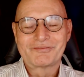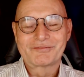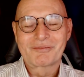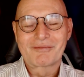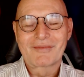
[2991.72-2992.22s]

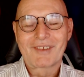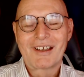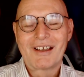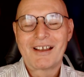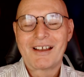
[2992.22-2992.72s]

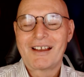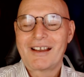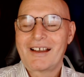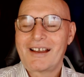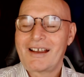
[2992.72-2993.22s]

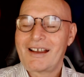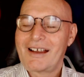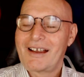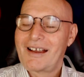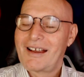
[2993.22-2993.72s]

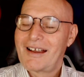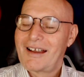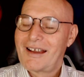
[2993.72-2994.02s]
[no speech]